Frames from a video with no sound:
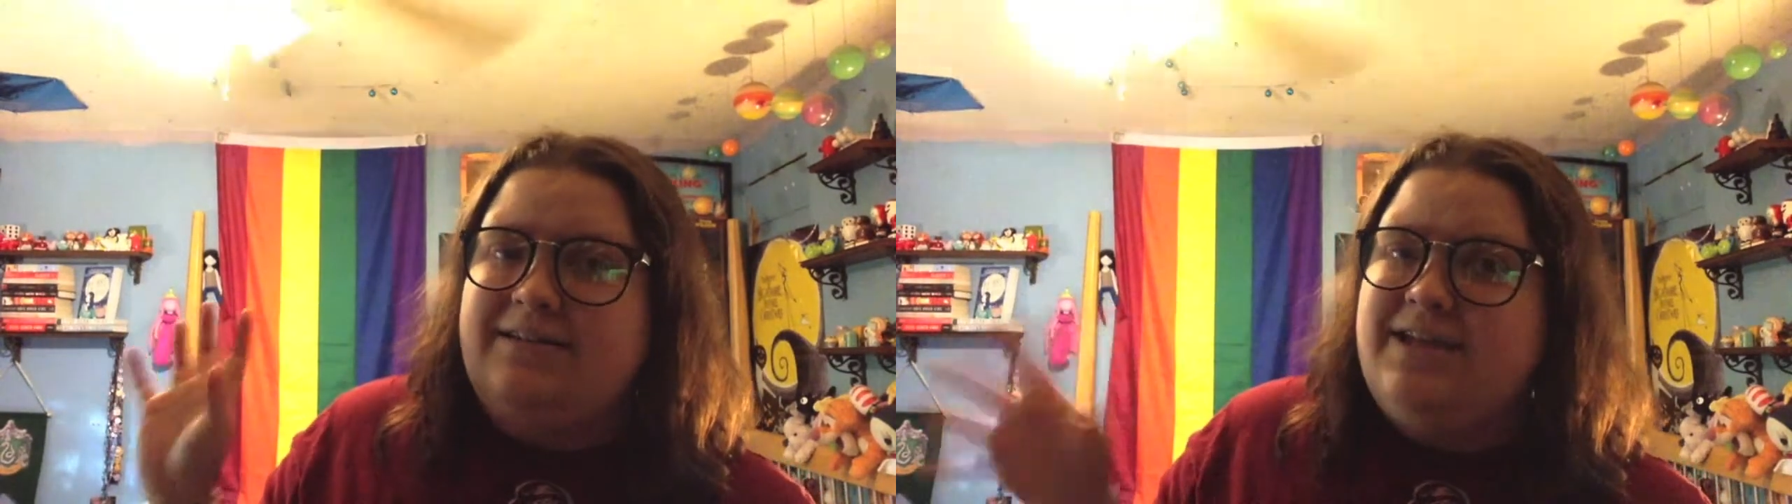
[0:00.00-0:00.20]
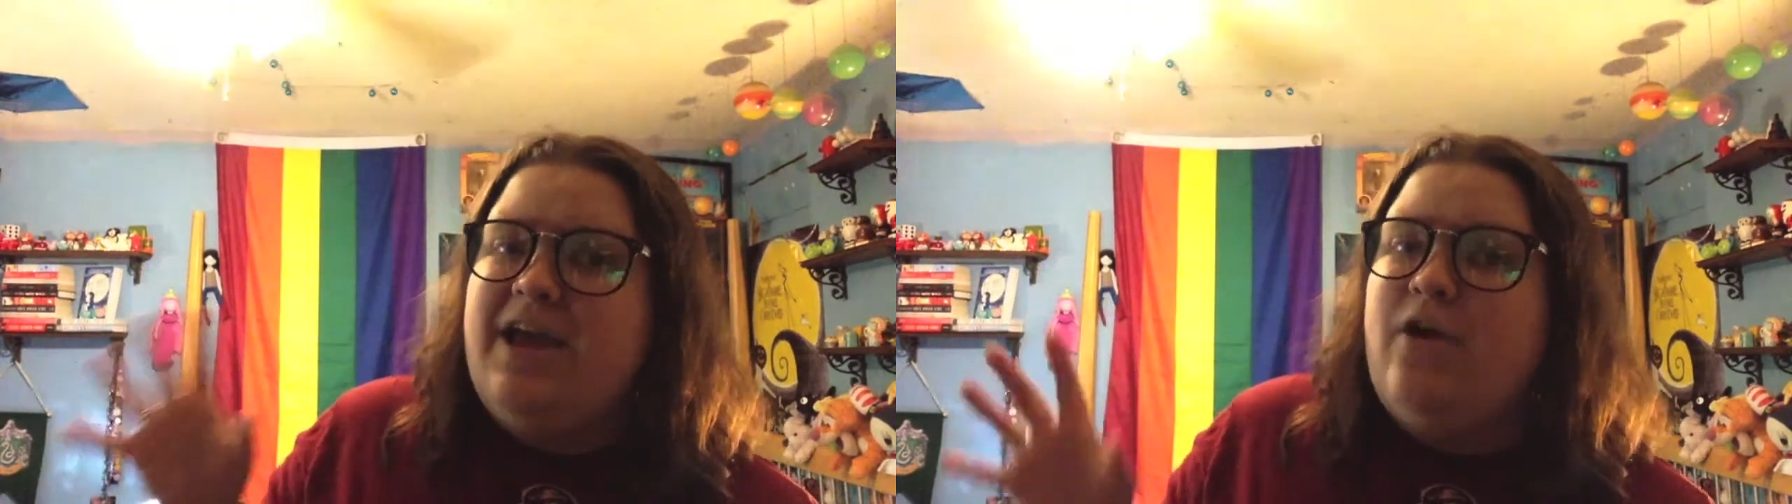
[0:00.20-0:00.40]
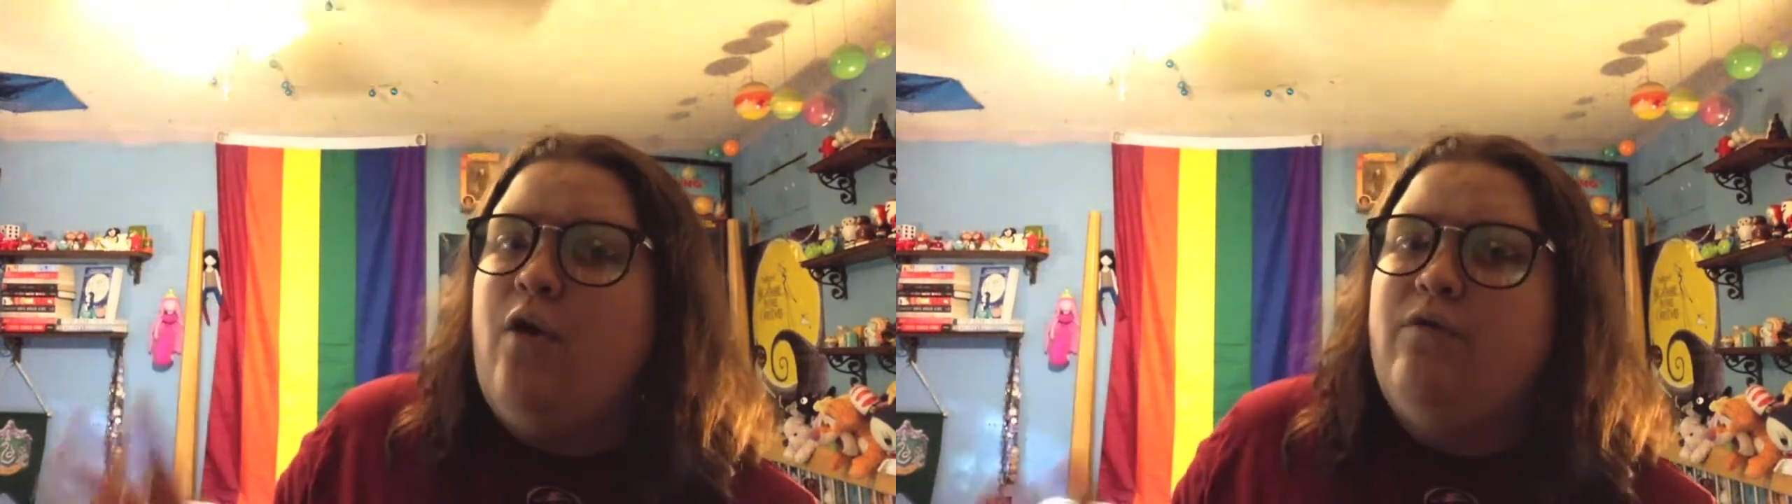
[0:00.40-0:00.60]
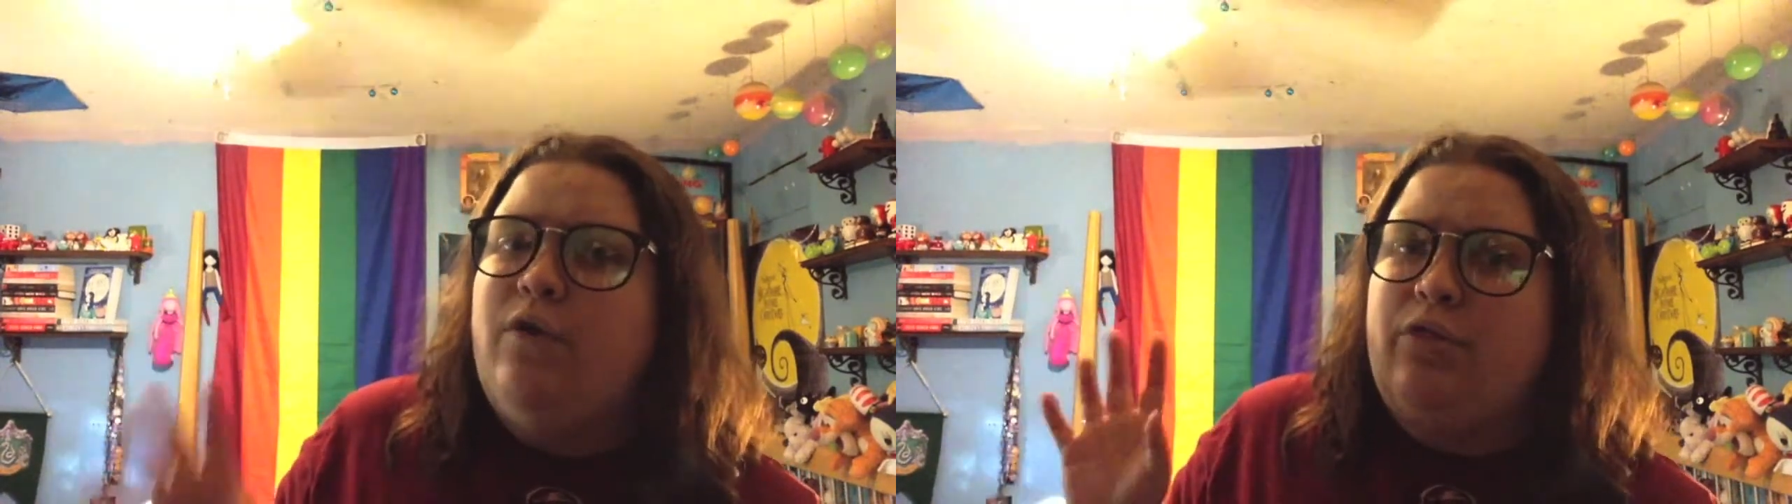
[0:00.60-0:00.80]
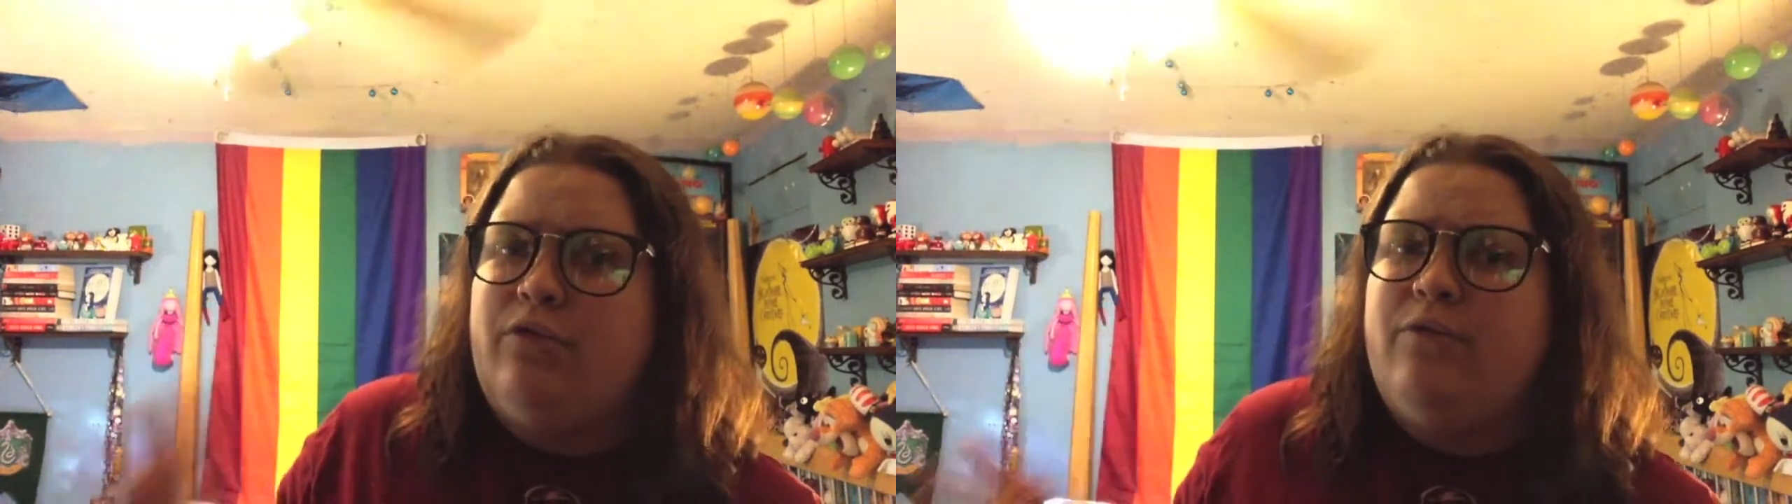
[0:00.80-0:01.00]
take
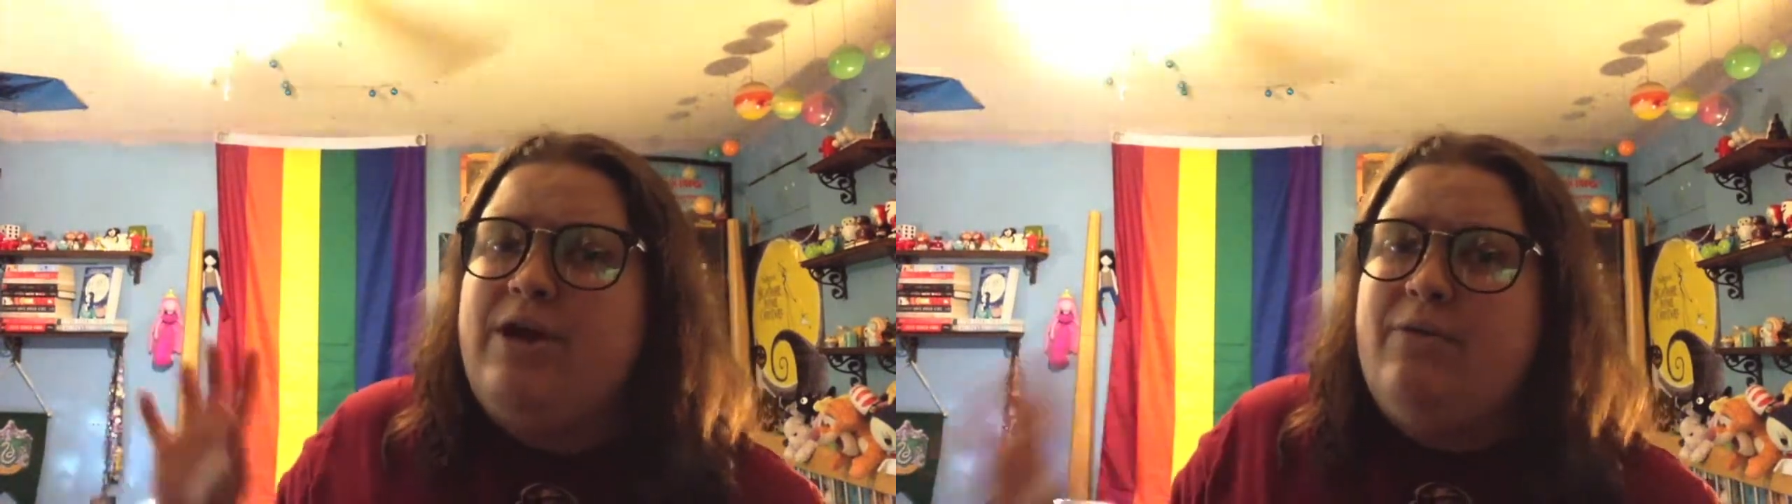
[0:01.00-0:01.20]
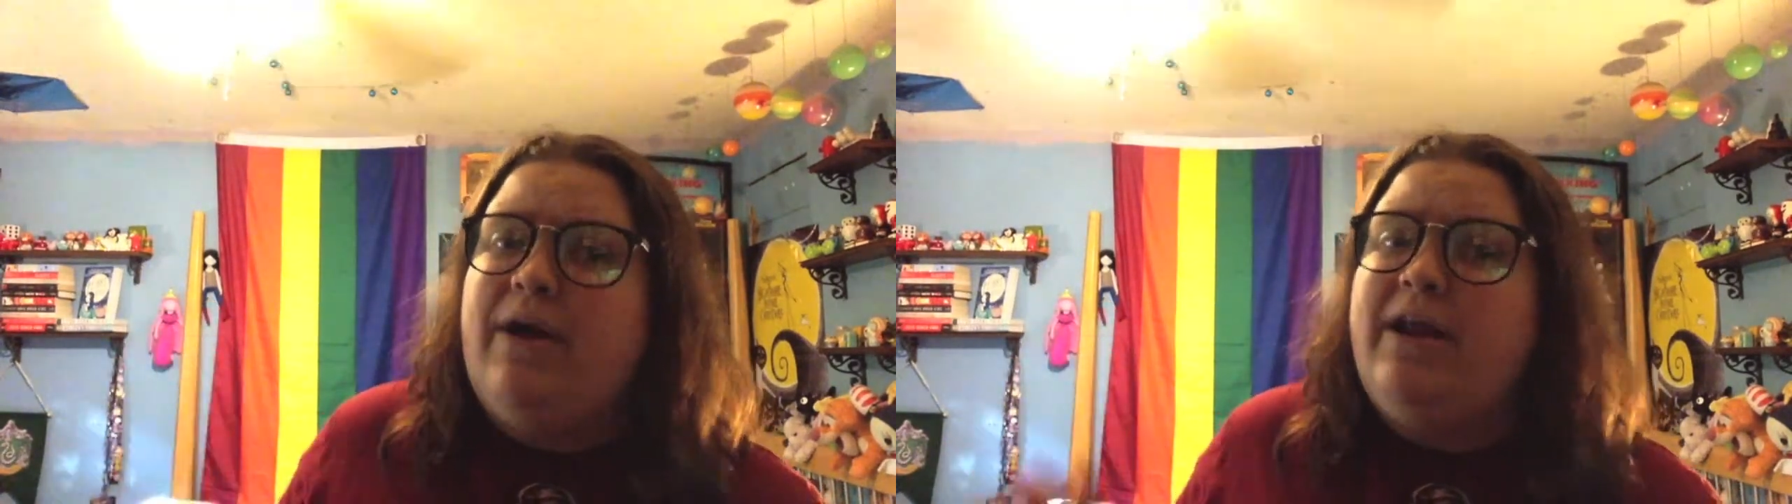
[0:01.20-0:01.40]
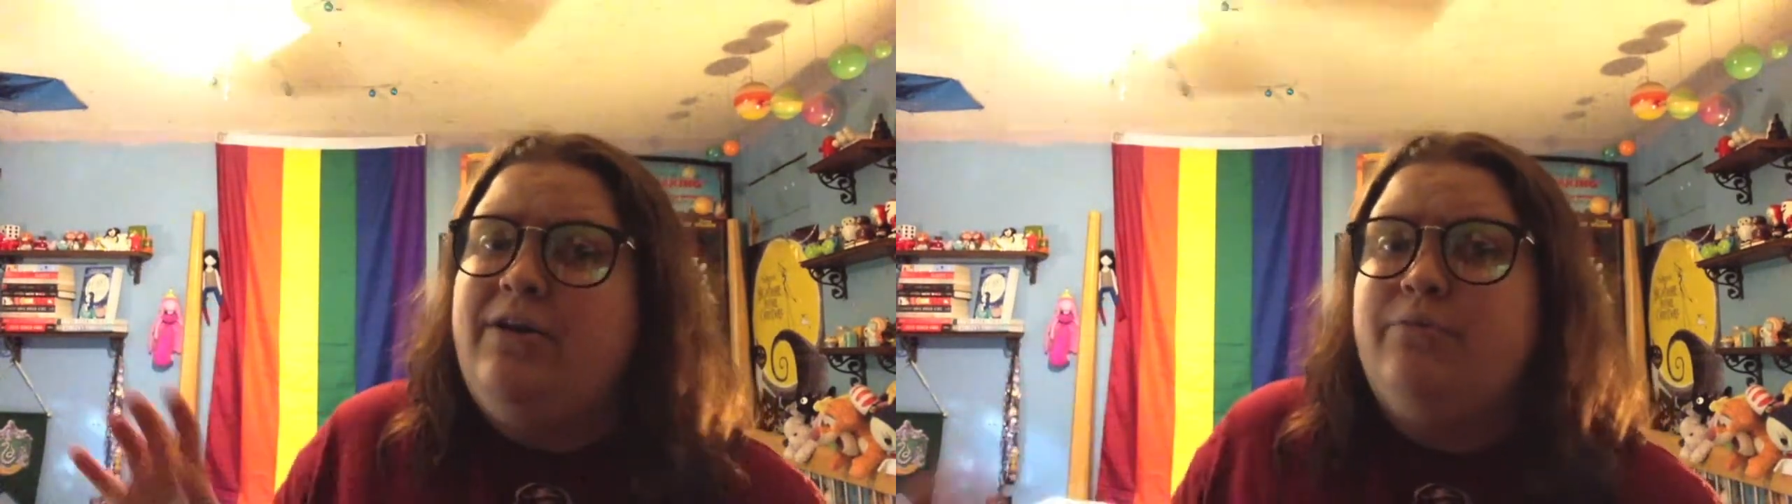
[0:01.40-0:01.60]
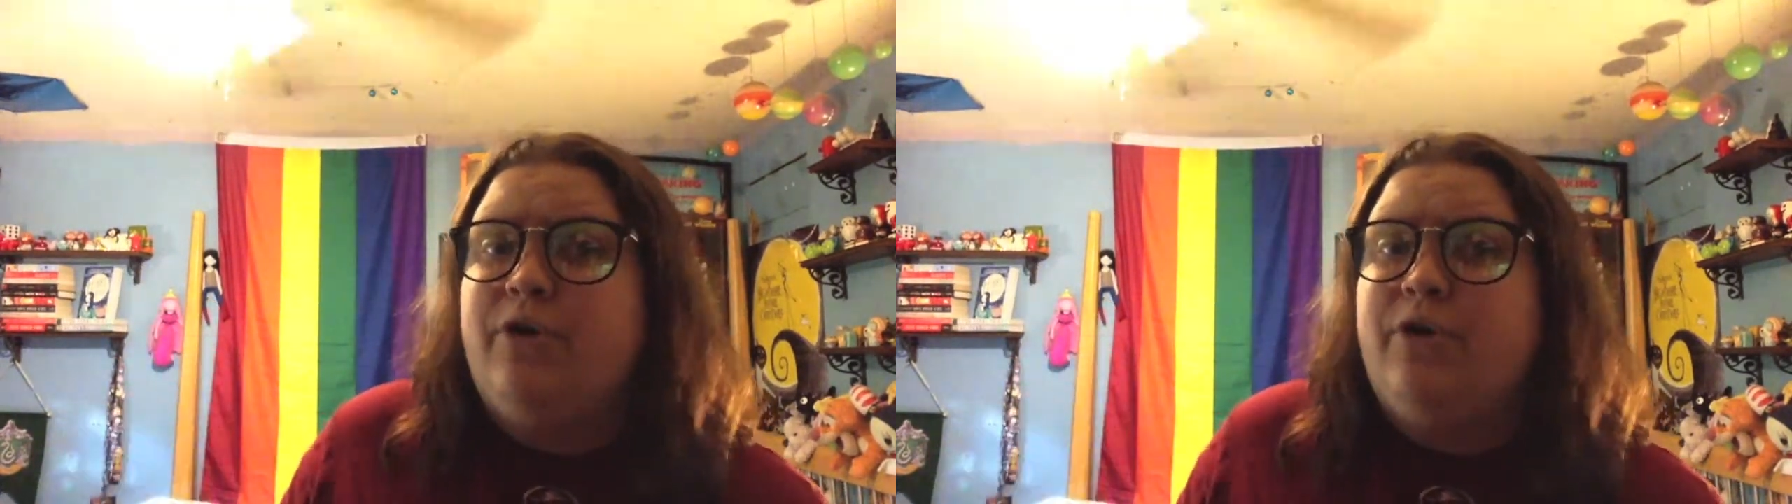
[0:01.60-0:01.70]
over 3 random